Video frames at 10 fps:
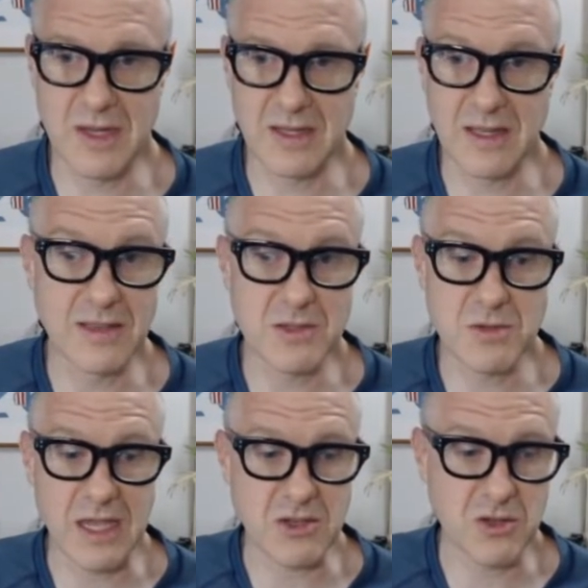and this
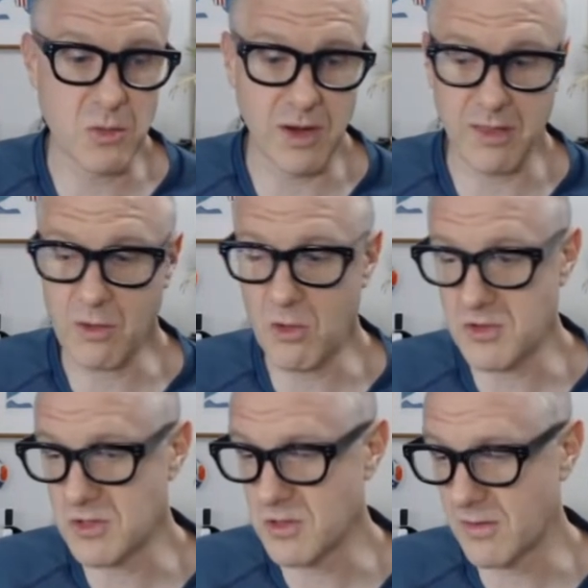was actually one of the
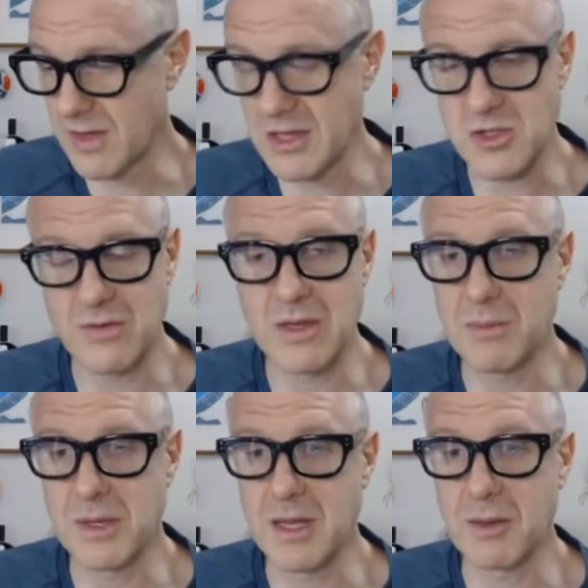causes of the HIV
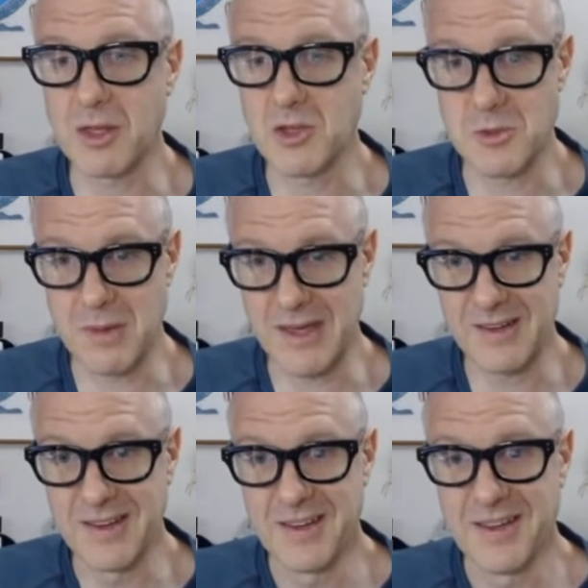epidemic in Japan,